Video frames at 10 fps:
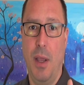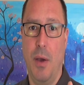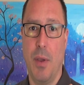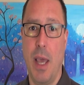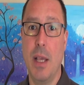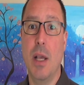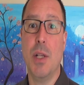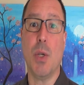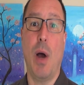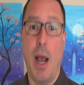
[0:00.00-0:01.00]
Okay,
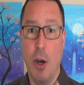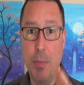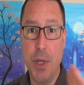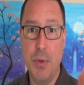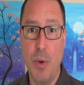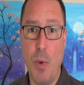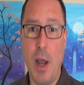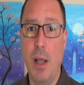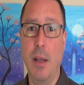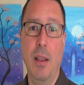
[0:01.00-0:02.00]
so I hope you're doing
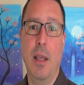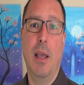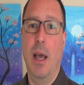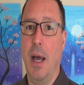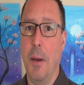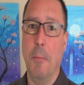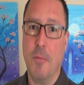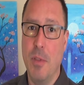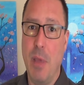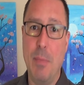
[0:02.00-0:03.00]
well.
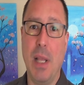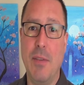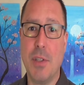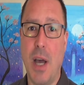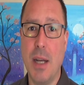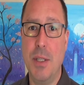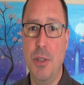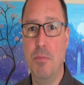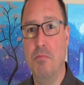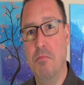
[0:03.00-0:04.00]
From the people I've talked
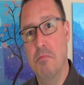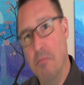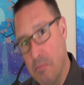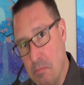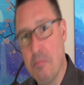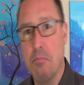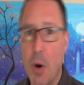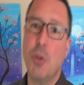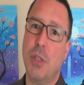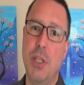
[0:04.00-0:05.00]
to,
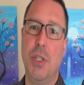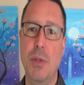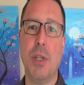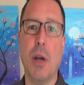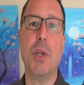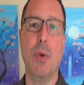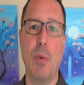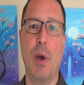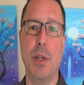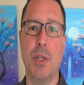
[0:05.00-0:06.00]
mostly students are doing
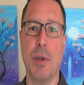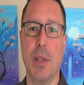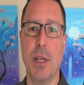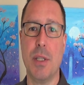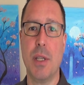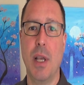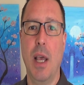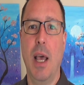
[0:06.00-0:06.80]
well during this.